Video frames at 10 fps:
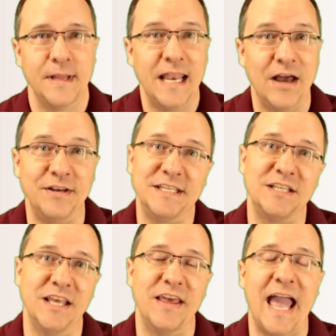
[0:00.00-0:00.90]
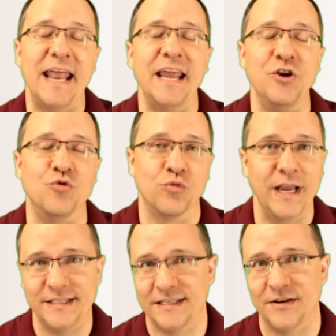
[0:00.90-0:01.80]
Now, additionally, they had a
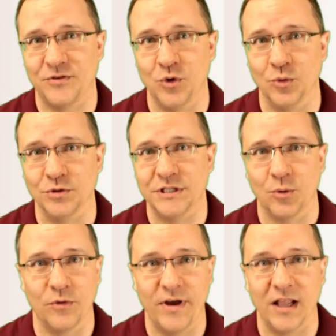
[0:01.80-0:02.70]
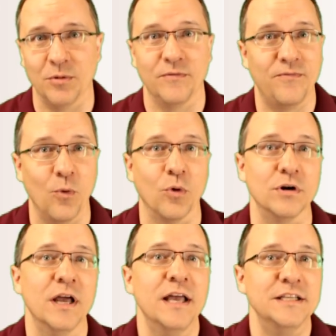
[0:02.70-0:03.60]
great set of tools that were available
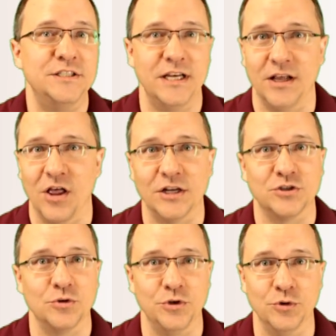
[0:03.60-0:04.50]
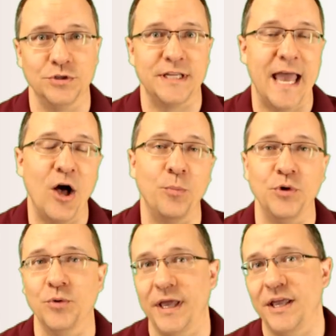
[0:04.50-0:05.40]
for genealogical use to help
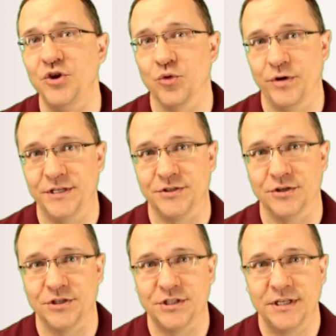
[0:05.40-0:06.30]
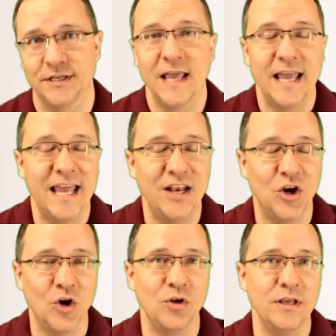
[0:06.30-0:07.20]
you in your research. In
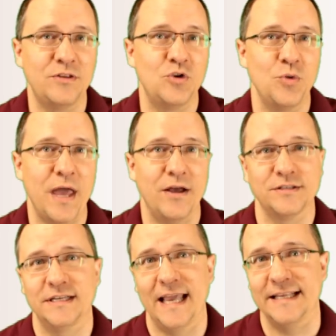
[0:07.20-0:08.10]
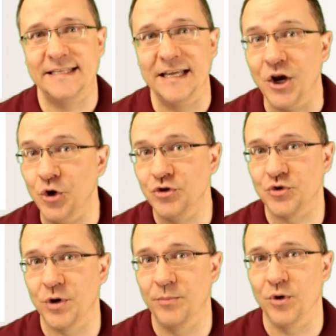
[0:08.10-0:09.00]
early 2018, a news
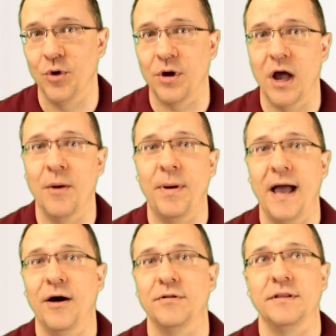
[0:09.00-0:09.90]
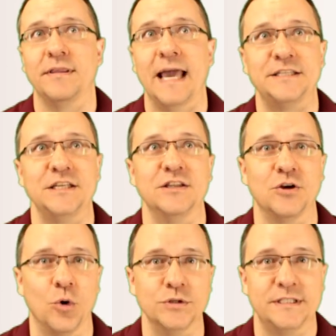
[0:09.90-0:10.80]
story broke about catching the
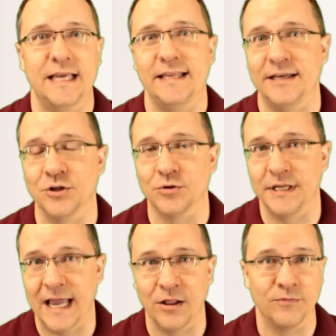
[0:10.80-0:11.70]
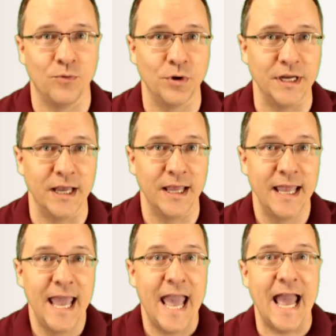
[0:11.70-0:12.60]
Golden State Killer in California.
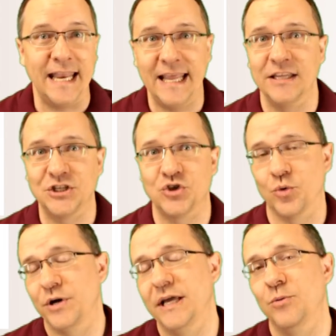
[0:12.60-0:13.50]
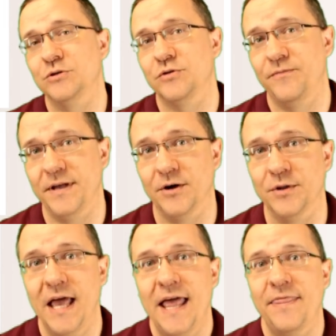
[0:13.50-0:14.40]
And in this story, it was revealed
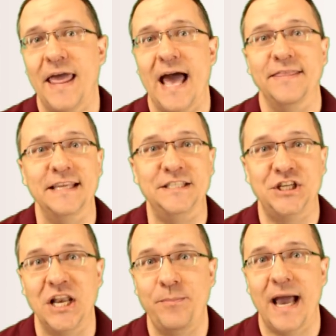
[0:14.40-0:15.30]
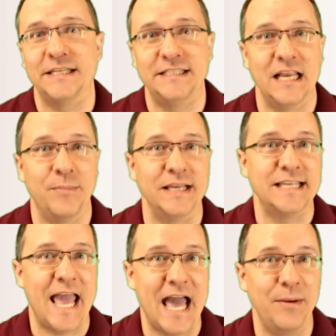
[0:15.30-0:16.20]
that the GEDmatch database
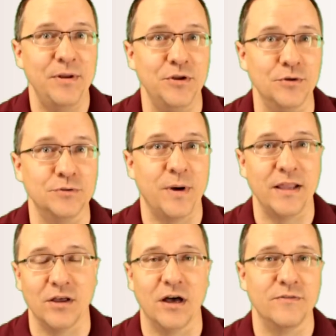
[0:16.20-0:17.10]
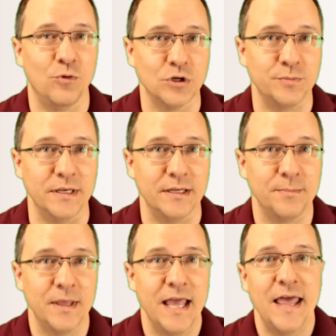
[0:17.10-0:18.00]
had been used by law enforcement.
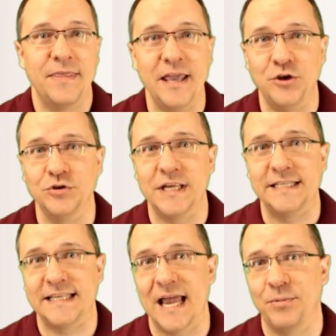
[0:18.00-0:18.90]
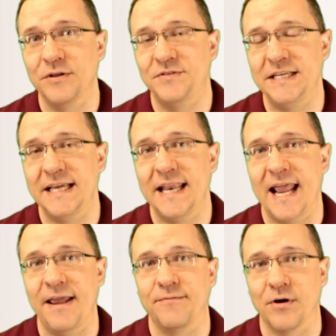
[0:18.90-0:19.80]
They had used a sample of
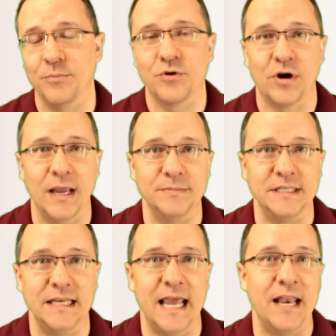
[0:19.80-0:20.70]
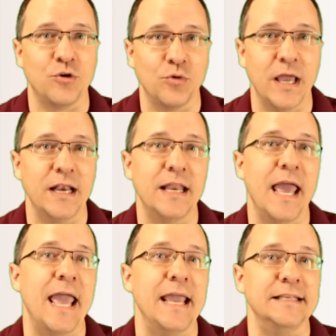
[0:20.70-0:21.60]
DNA from the crime scene and created
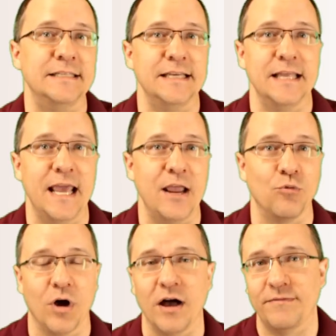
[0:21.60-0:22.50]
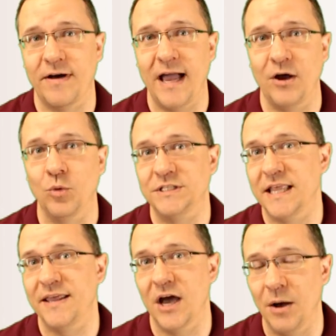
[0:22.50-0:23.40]
a DNA raw file, which
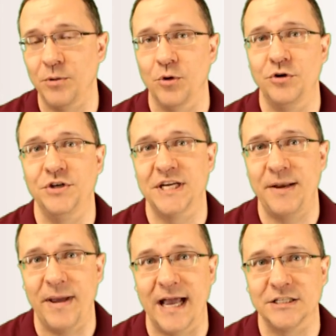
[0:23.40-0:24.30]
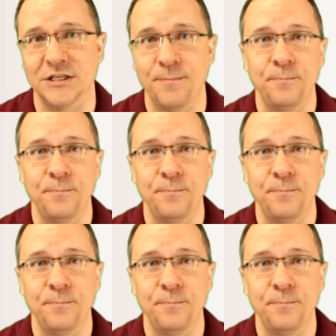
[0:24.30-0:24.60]
then they uploaded to GEDmatch.